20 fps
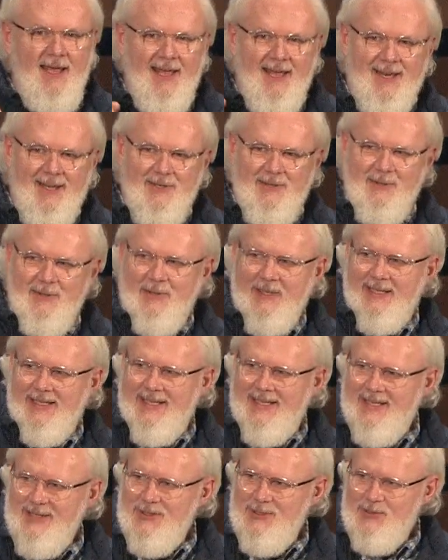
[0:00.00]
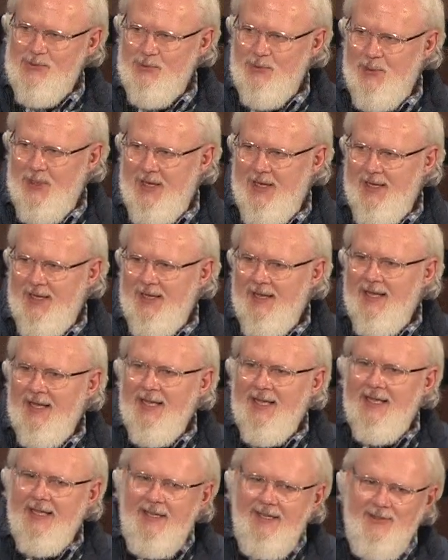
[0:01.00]
and I do it his way,
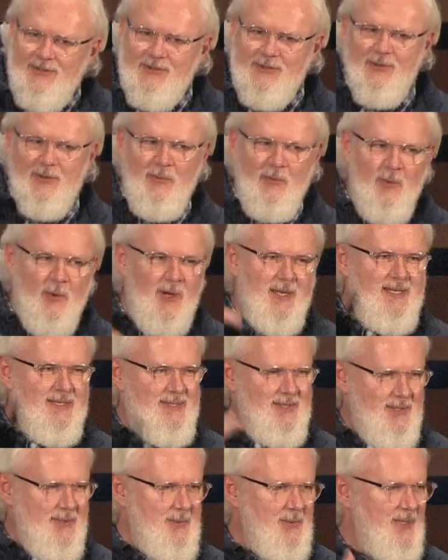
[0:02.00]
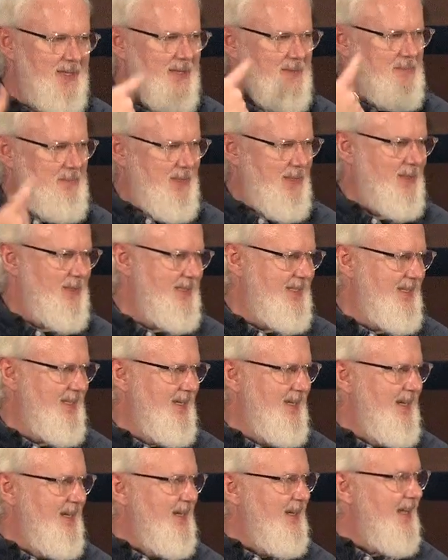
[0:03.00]
he's the one doing the building.
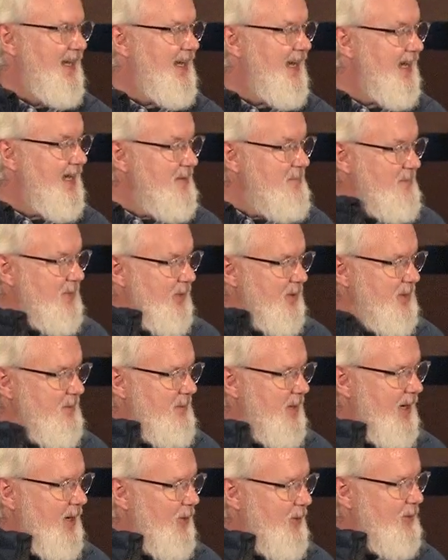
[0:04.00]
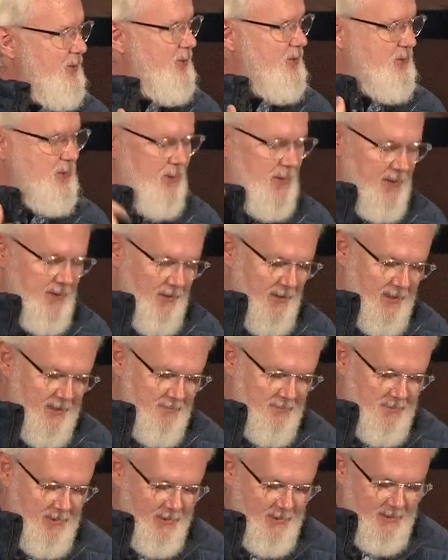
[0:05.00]
Like, I can build in my own strength, or I
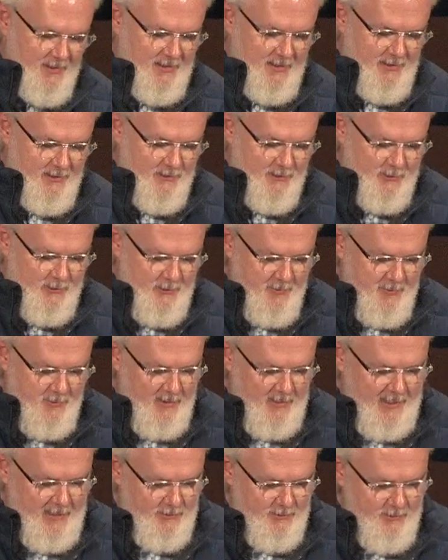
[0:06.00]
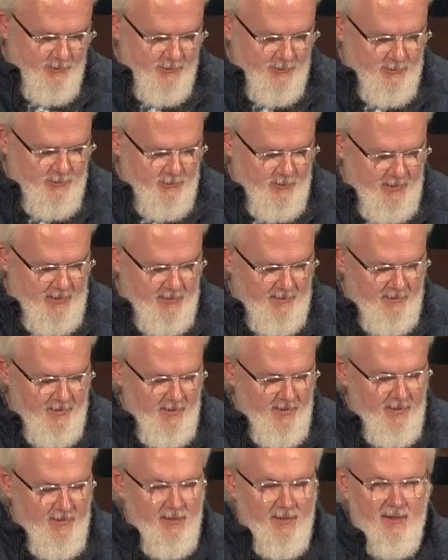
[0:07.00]
can build in the supernatural strength
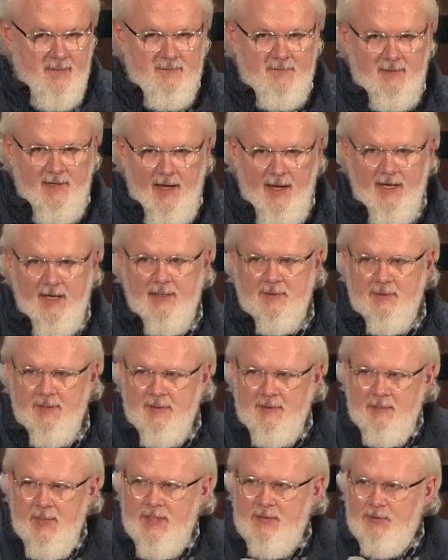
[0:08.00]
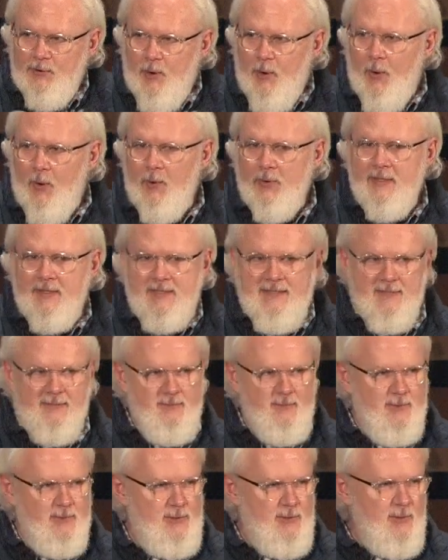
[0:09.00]
of God. It makes all the
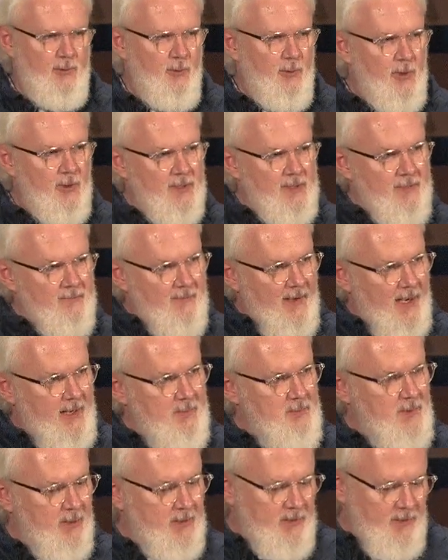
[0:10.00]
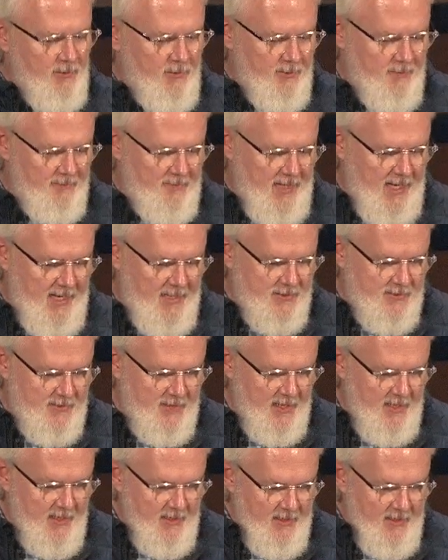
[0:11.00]
difference in the world if I'm building or if God's
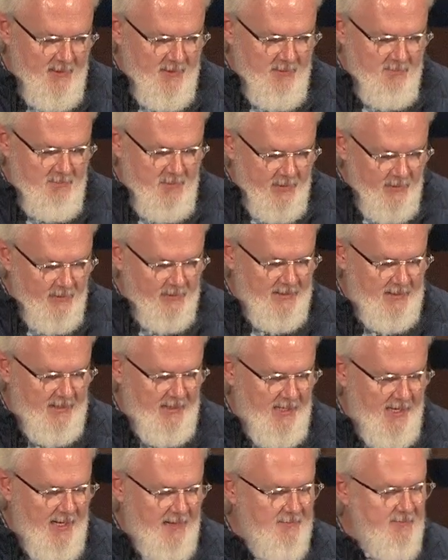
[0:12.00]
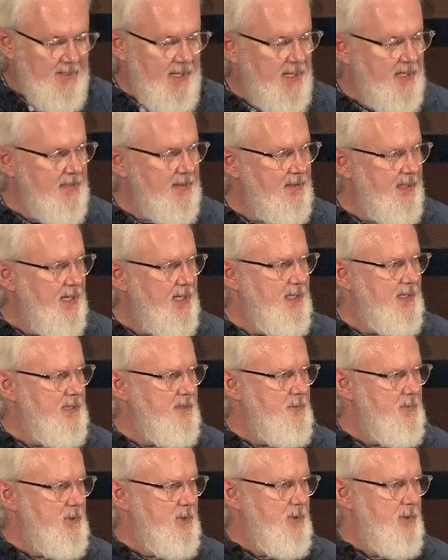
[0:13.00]
building. I've got to let
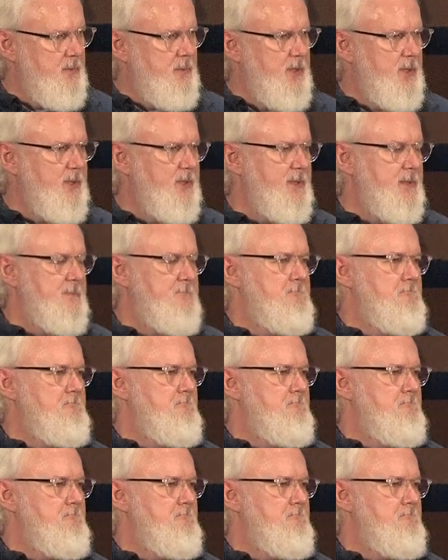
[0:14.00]
him do the building.